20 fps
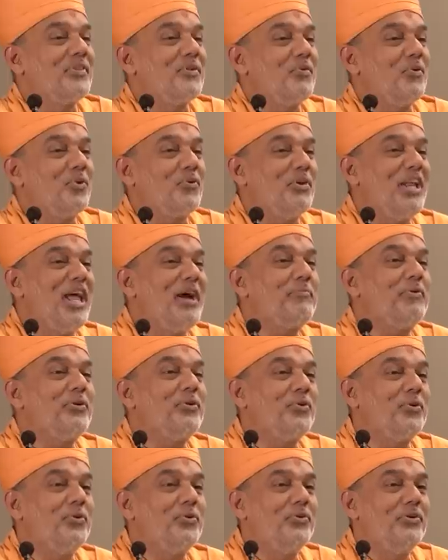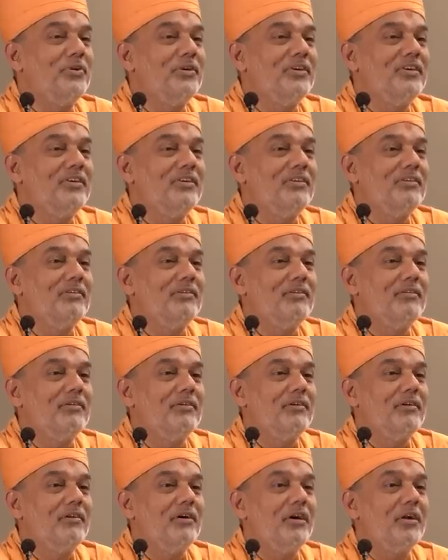What will happen to you?
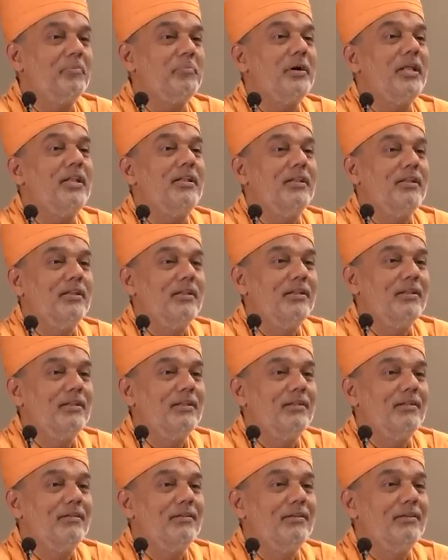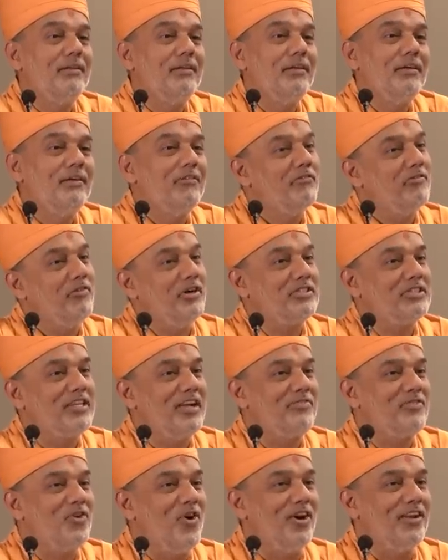Harpal? Yes. First
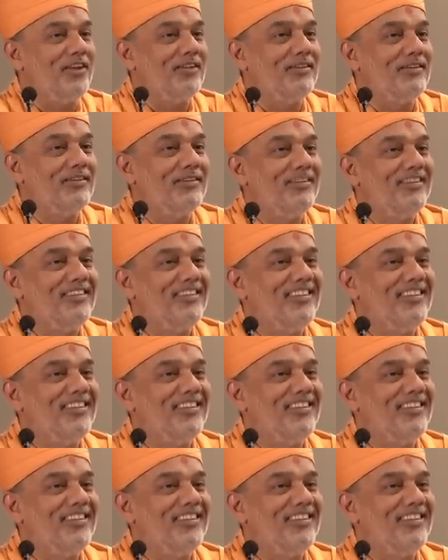half gone.